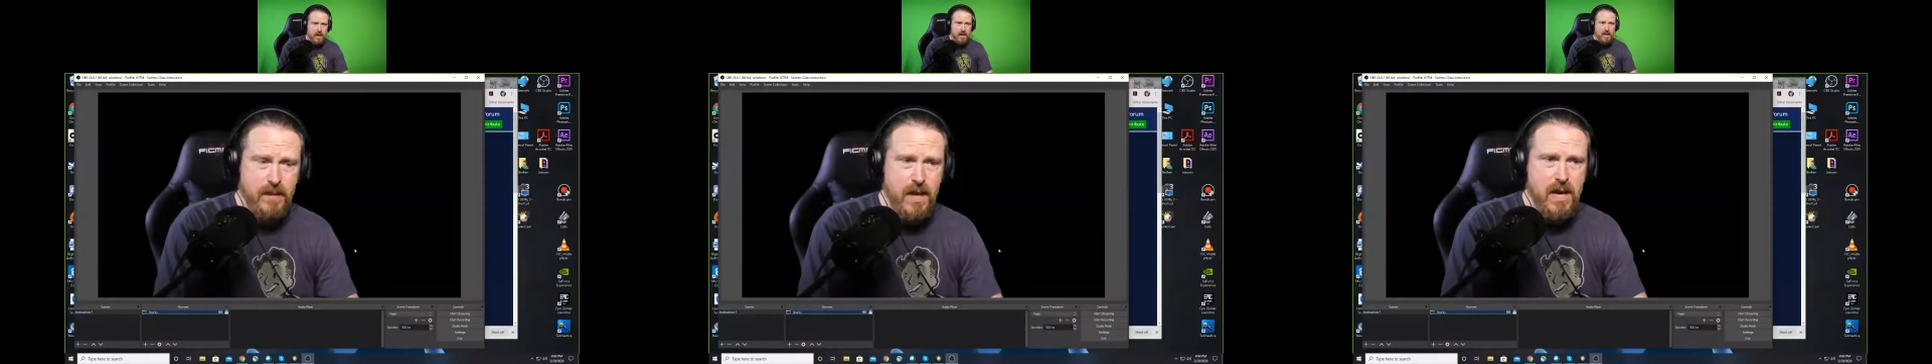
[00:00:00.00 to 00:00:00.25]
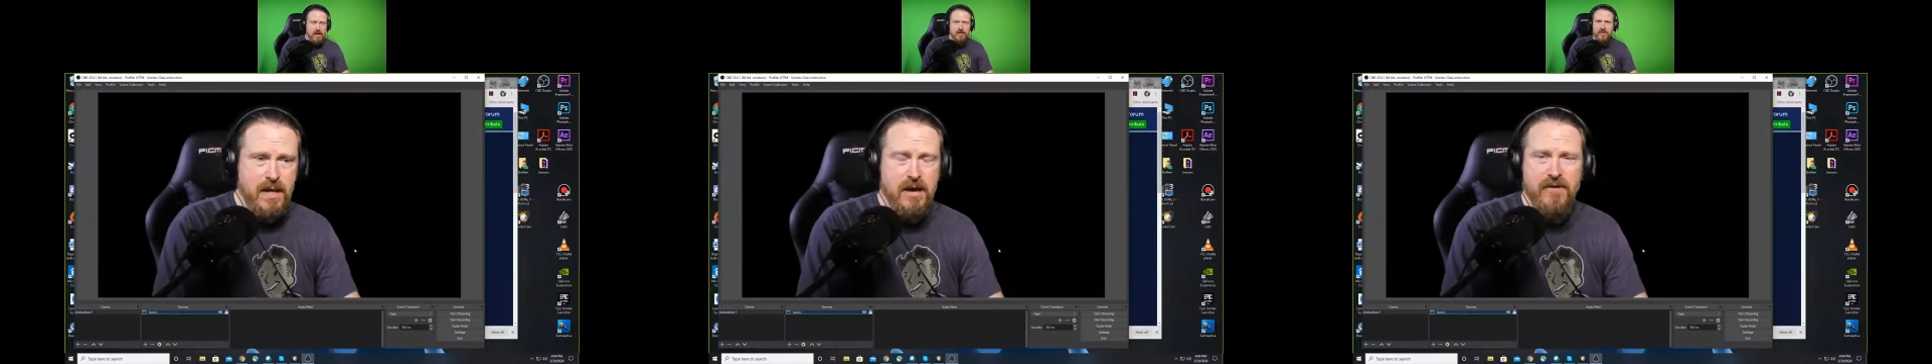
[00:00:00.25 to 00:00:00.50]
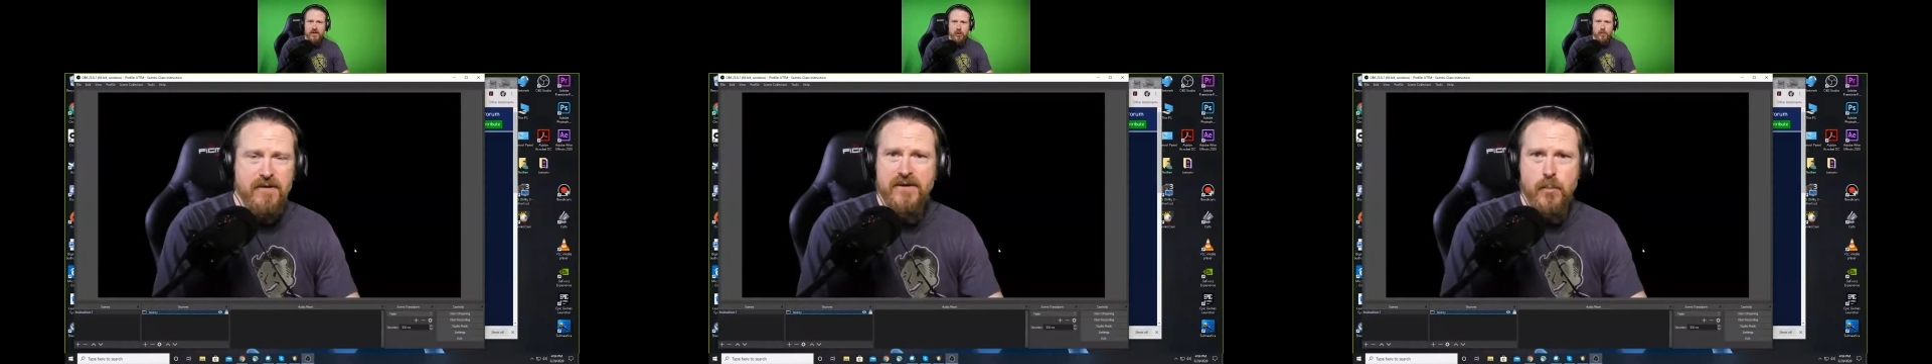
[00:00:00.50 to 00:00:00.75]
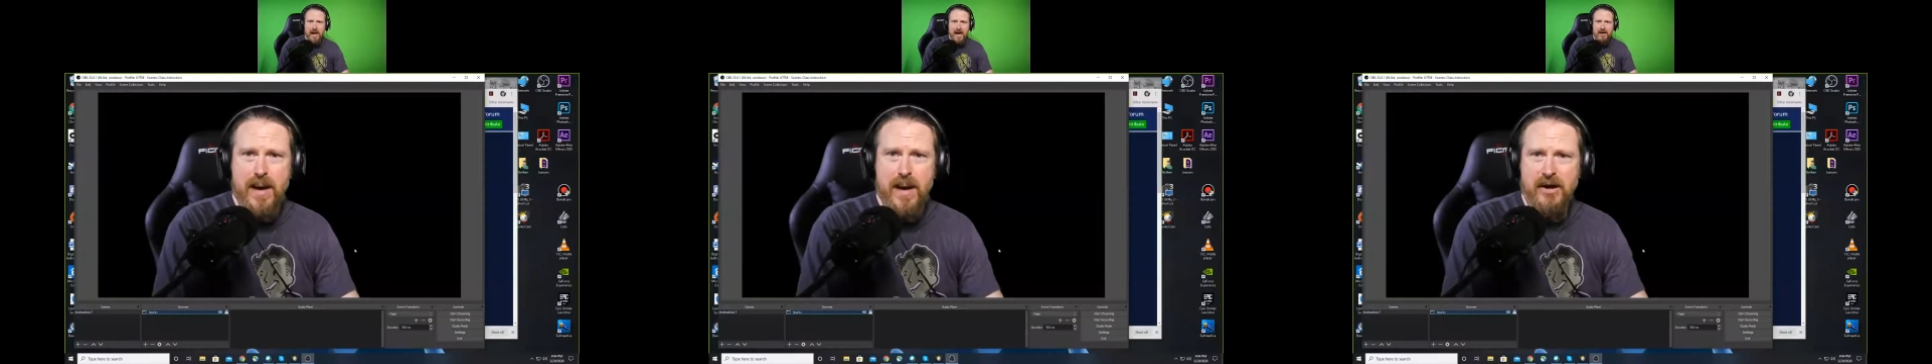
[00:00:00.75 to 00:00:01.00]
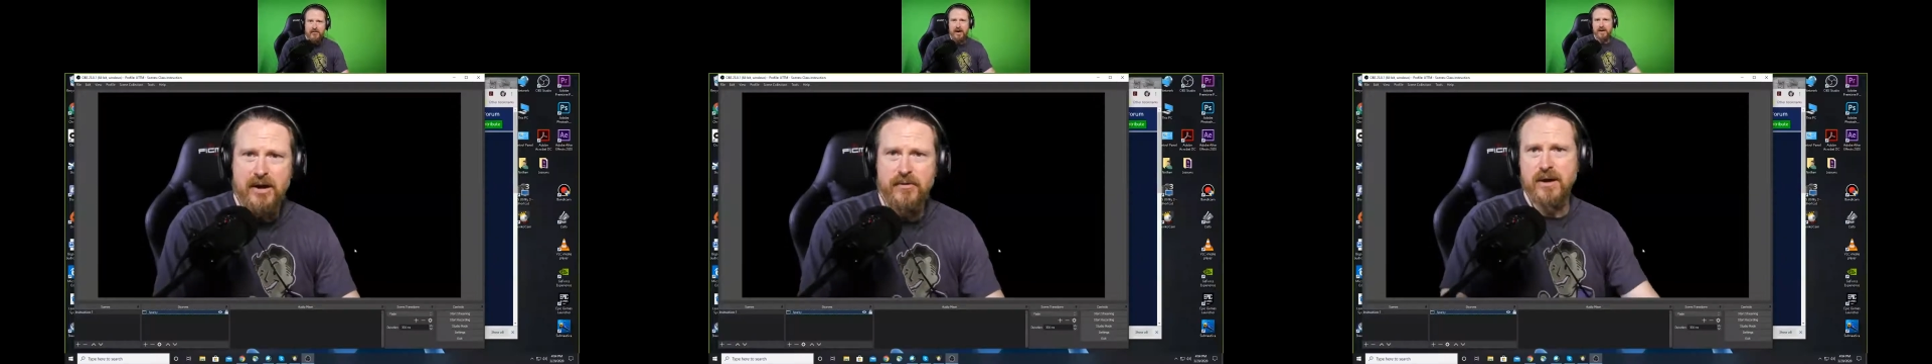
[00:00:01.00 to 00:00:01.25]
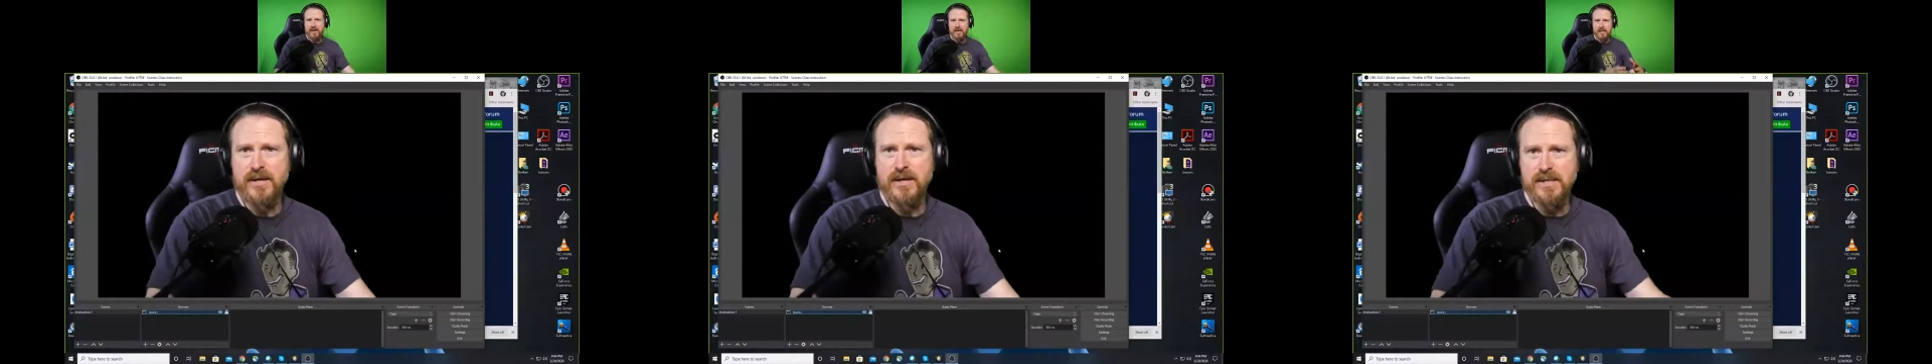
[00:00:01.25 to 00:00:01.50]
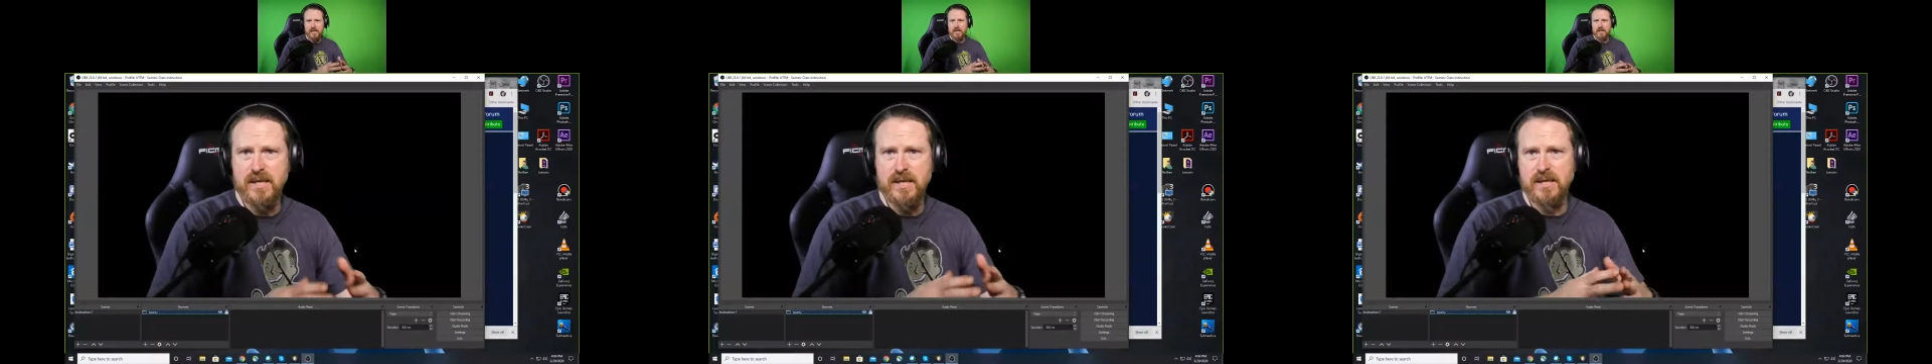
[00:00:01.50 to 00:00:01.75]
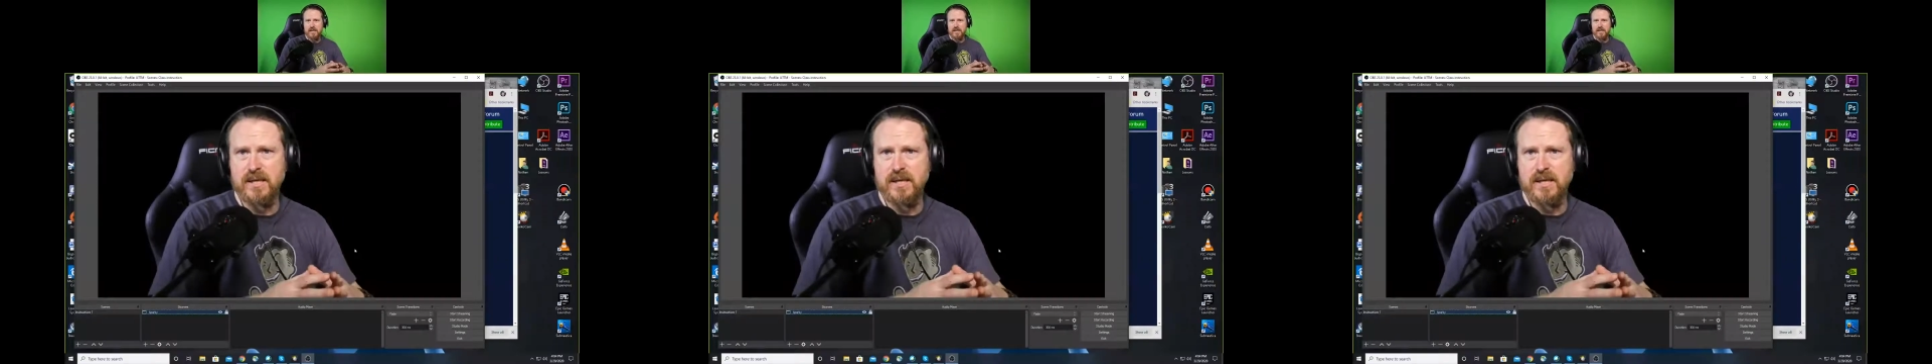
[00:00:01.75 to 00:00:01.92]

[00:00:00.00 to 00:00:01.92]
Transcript: Now, video background is gonna